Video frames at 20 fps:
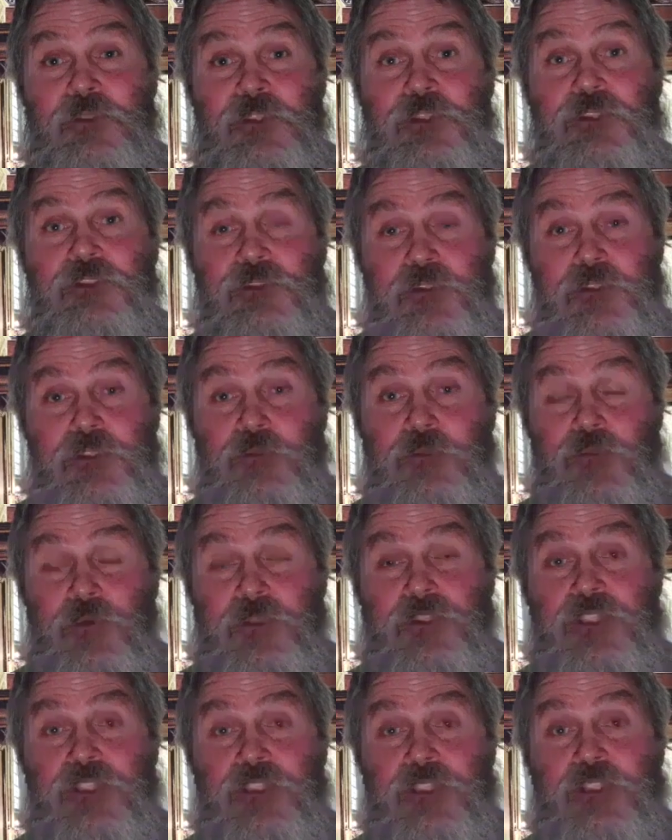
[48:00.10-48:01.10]
three
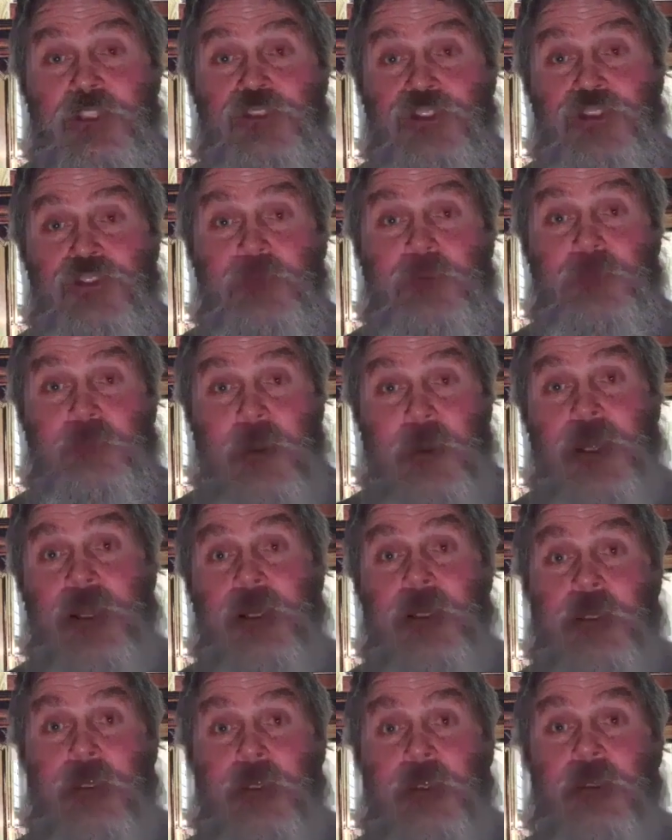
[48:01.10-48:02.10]
persons with this
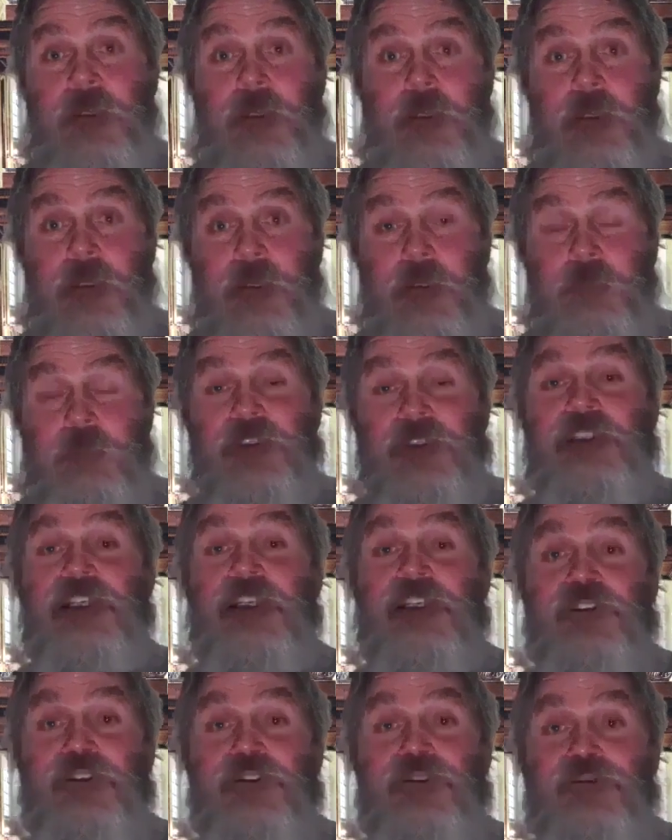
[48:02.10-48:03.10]
within this human body.
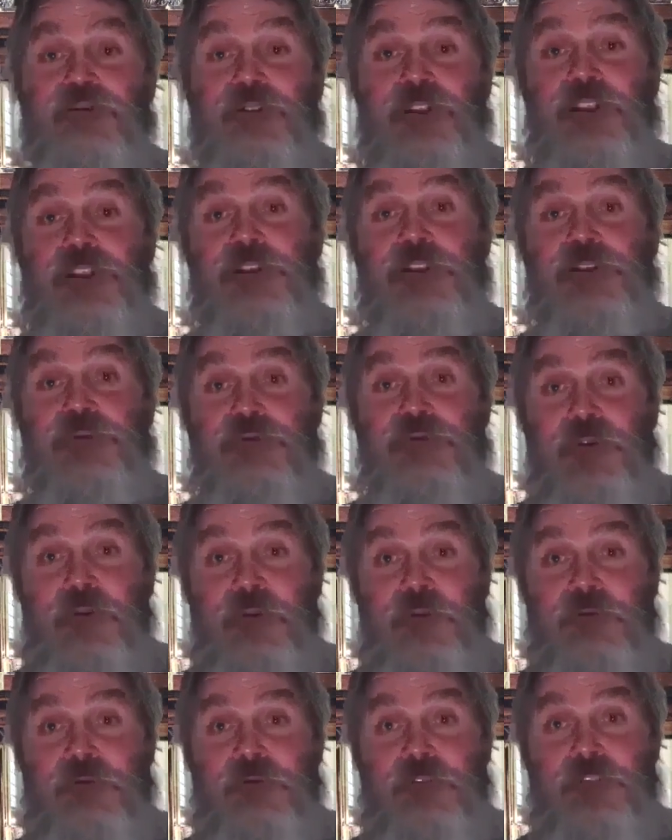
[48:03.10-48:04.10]
But
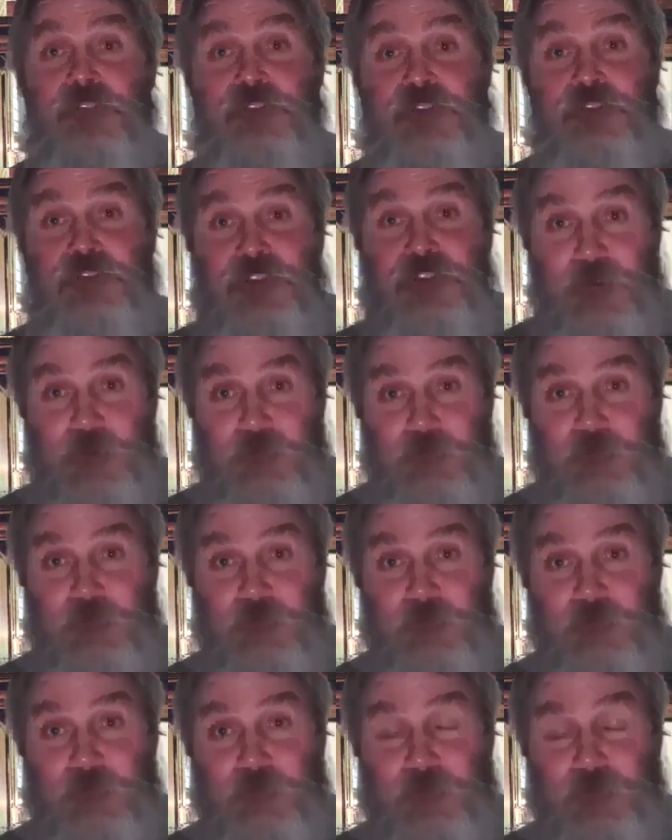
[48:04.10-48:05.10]
guess who's in
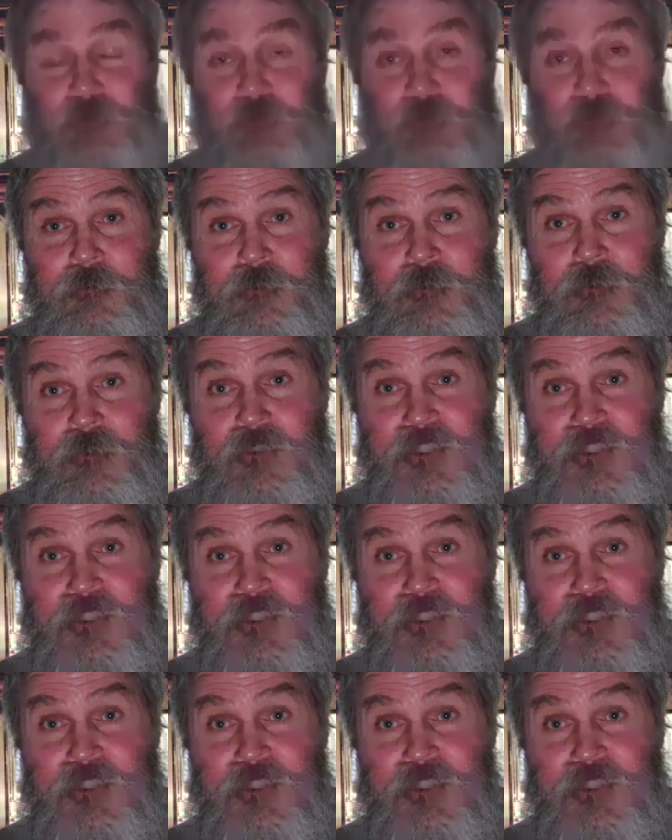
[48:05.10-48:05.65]
control of this show?